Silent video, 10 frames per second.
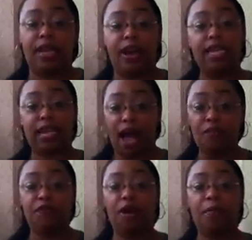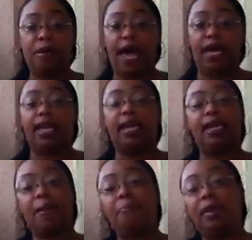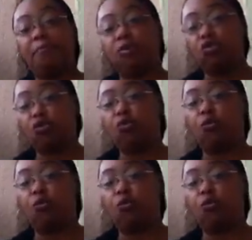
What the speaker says: Now, I fall back and I let people do